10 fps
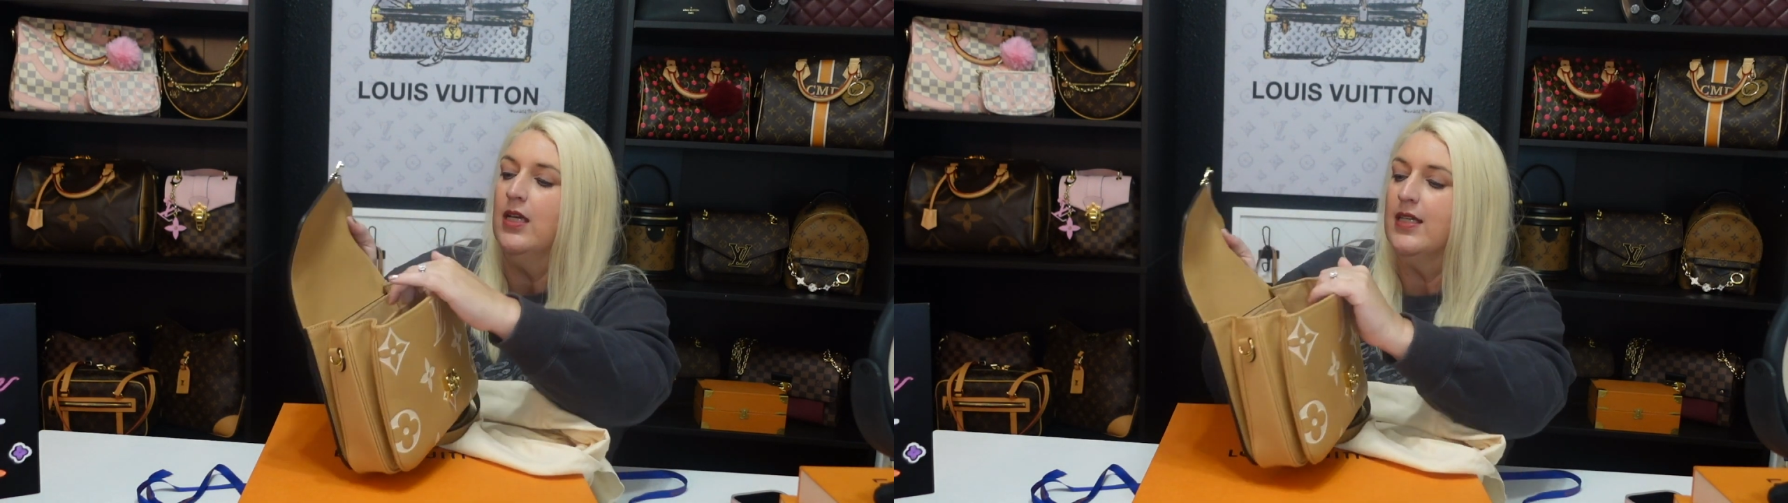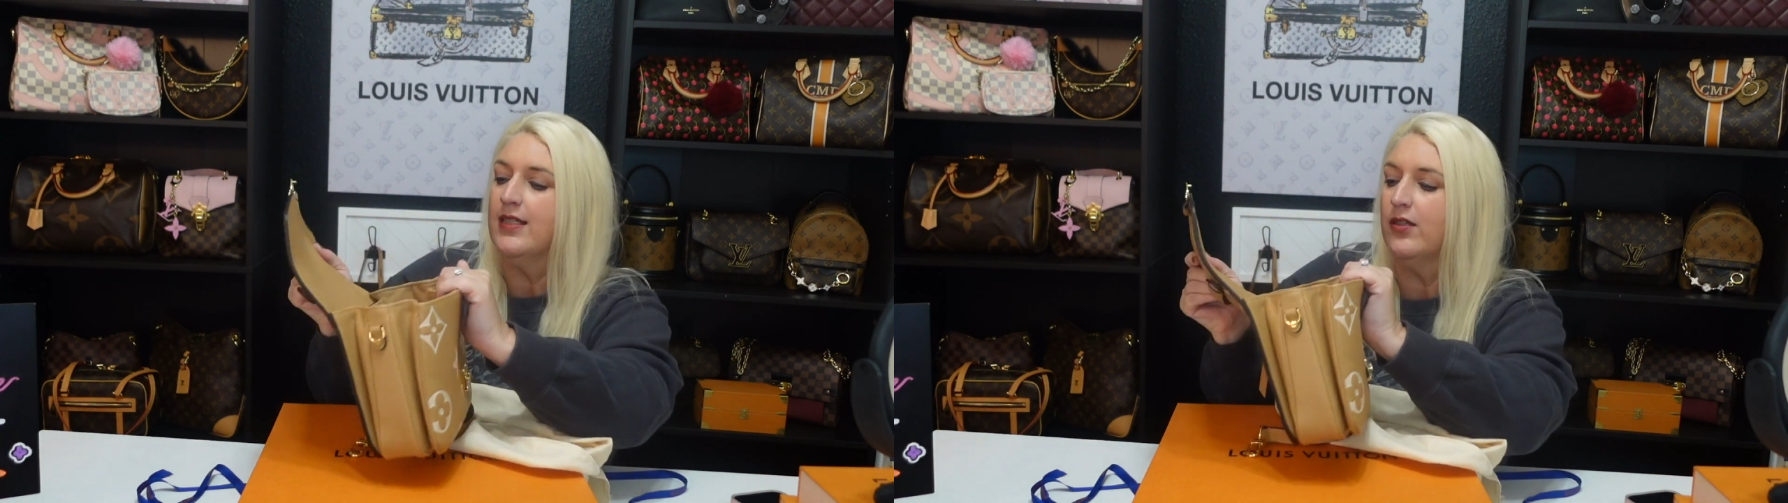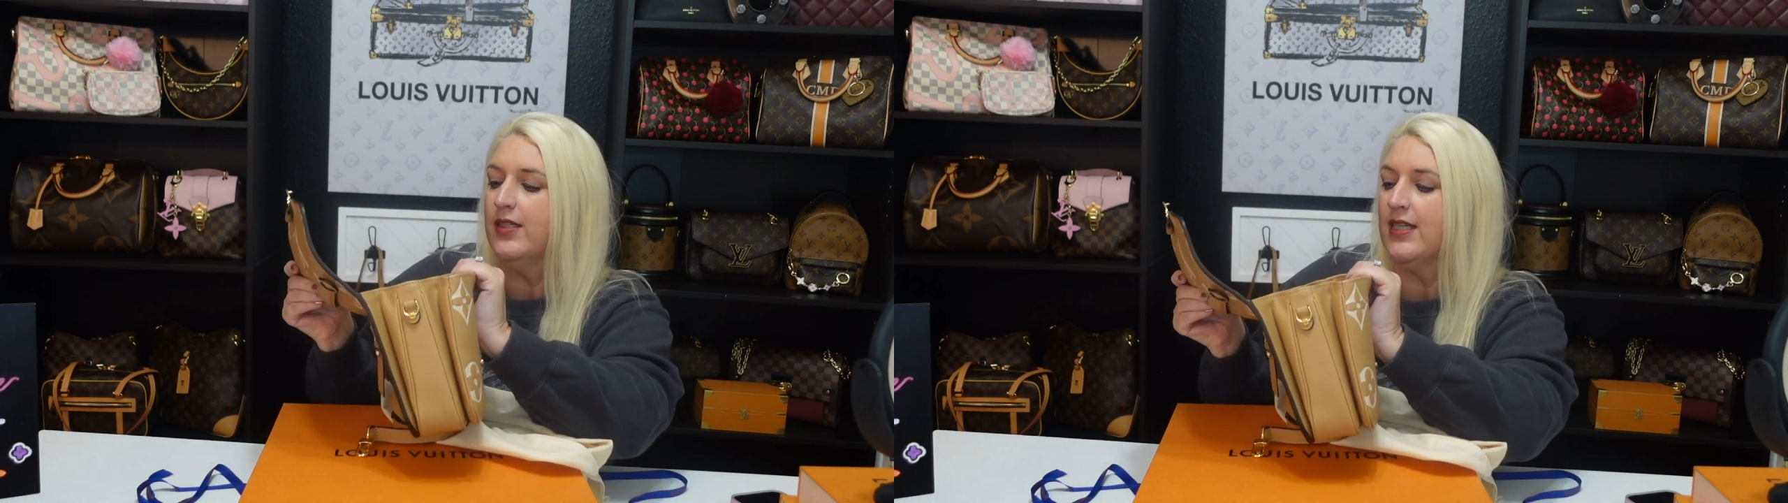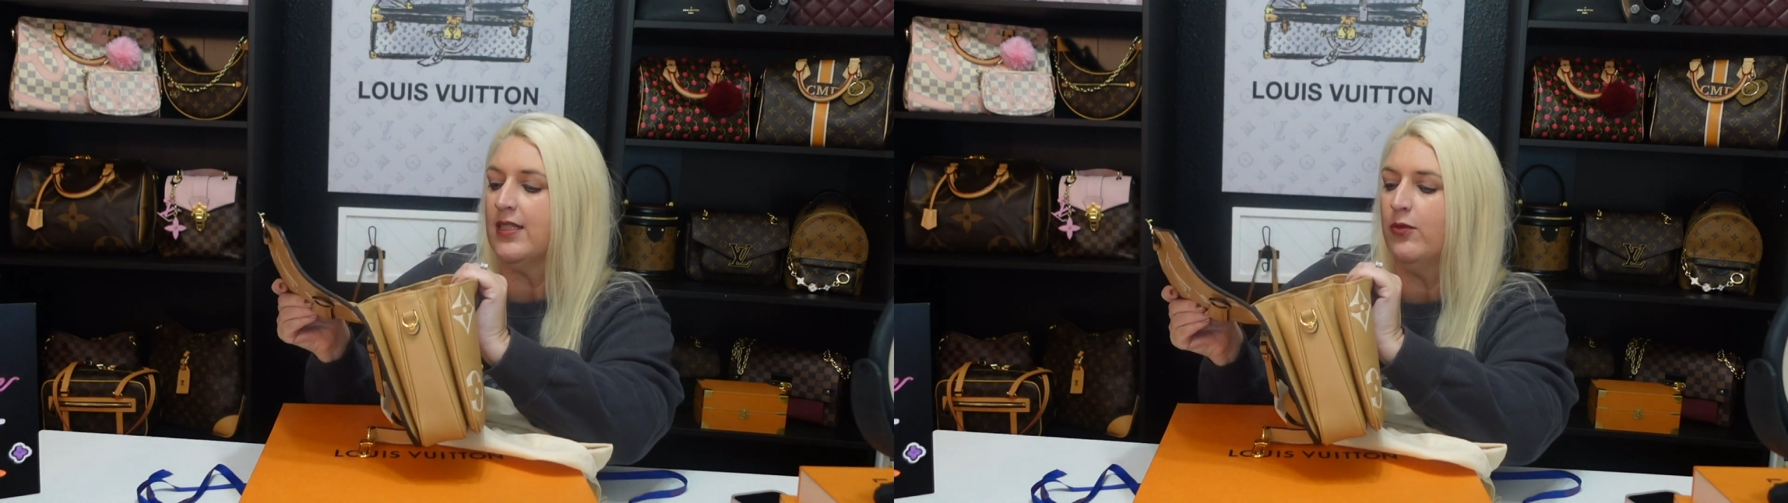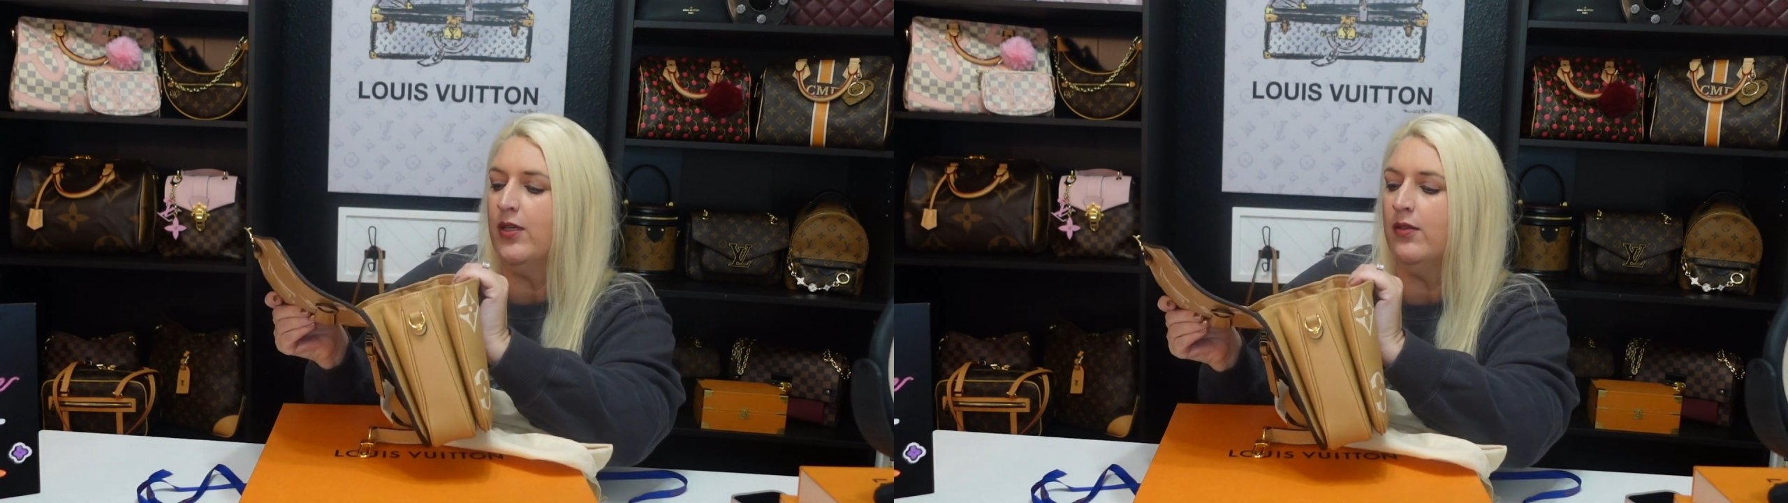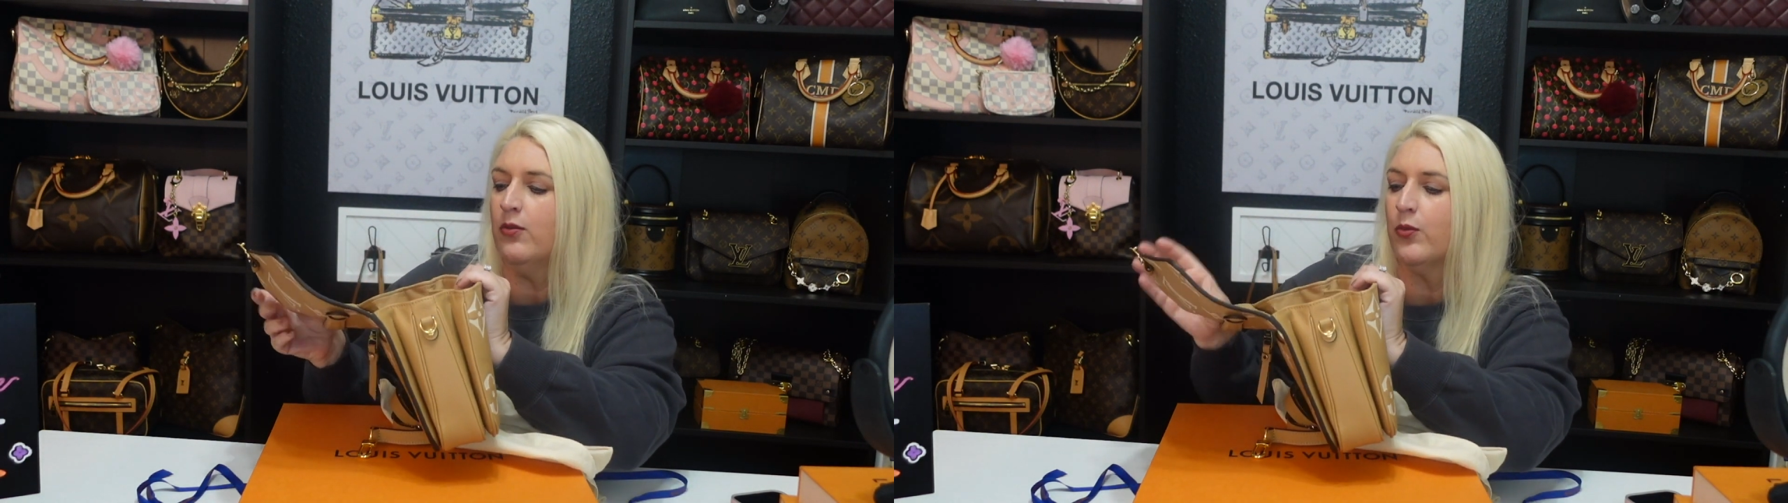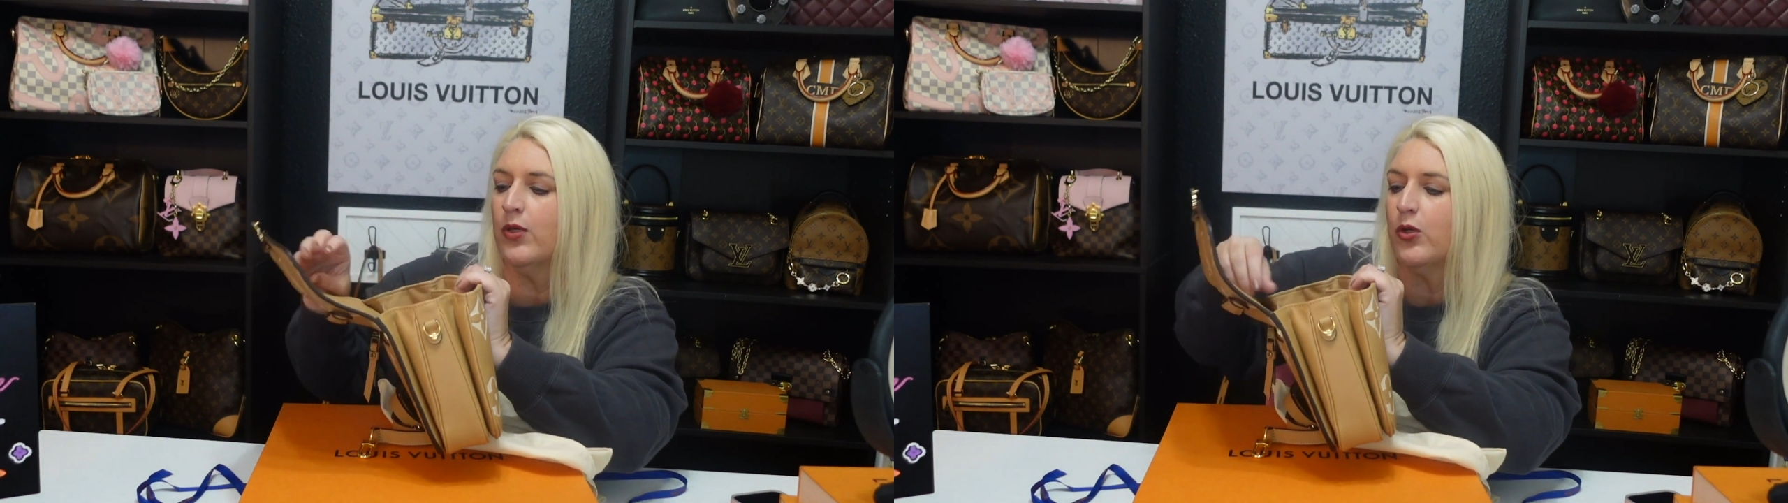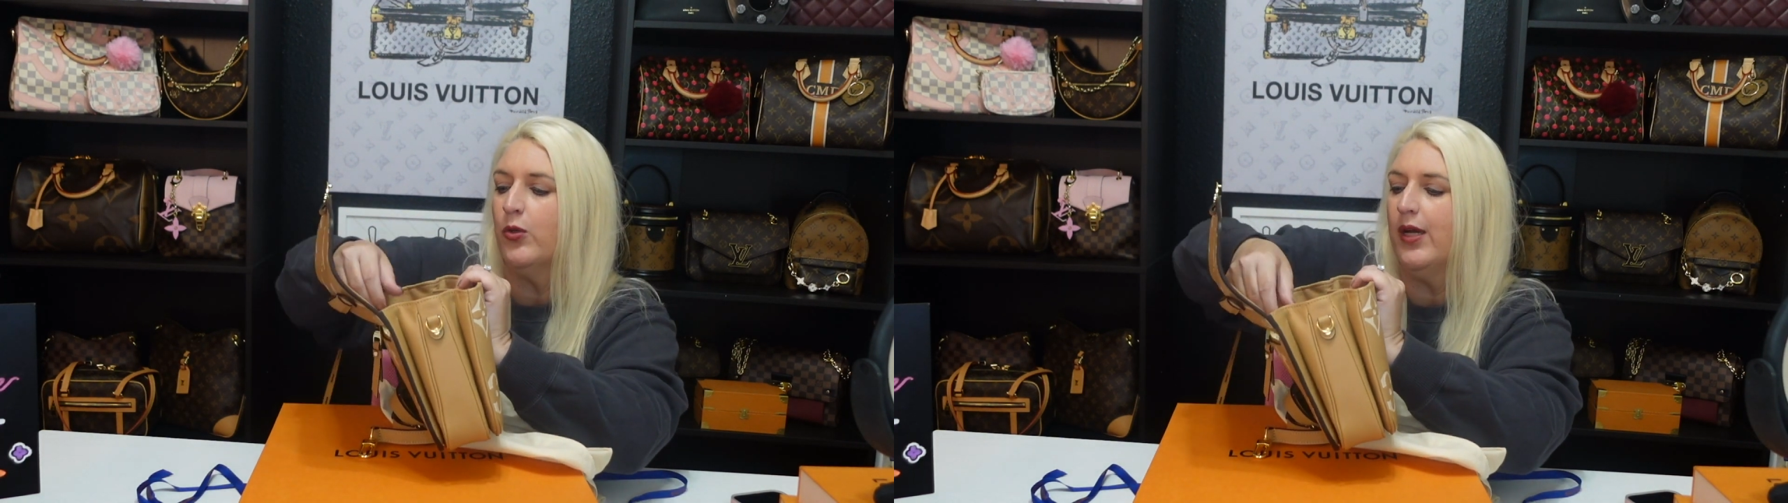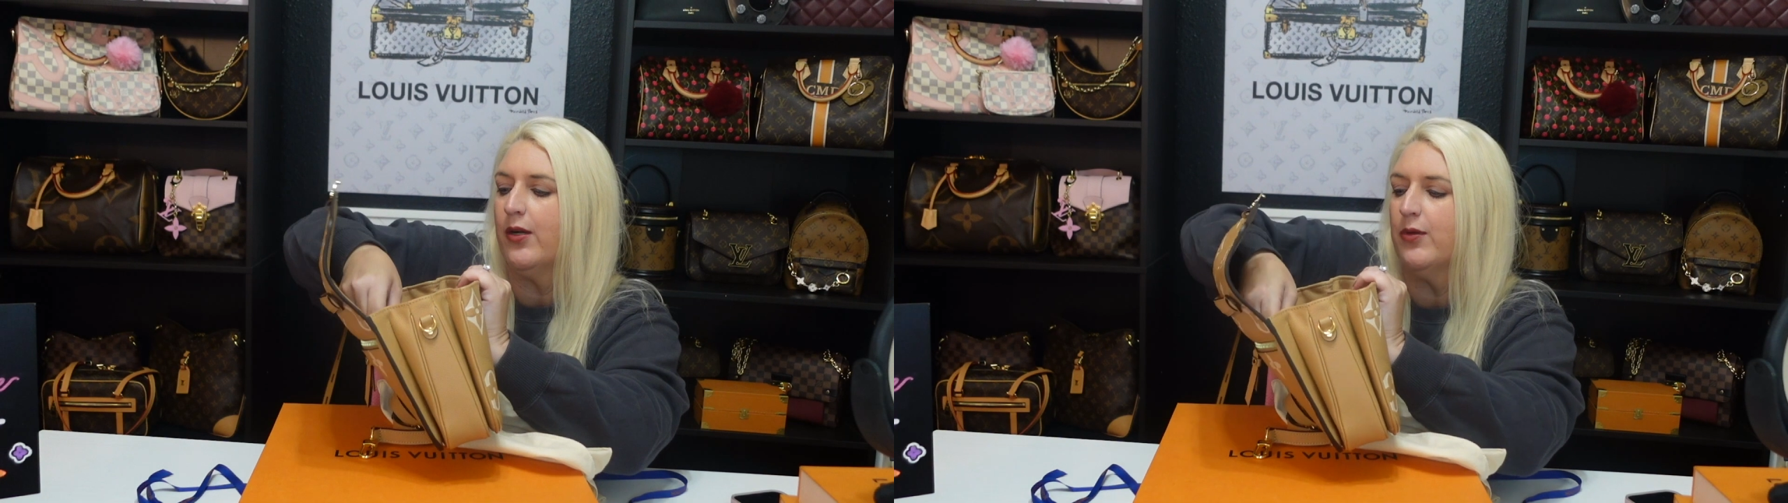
So this one, real quick,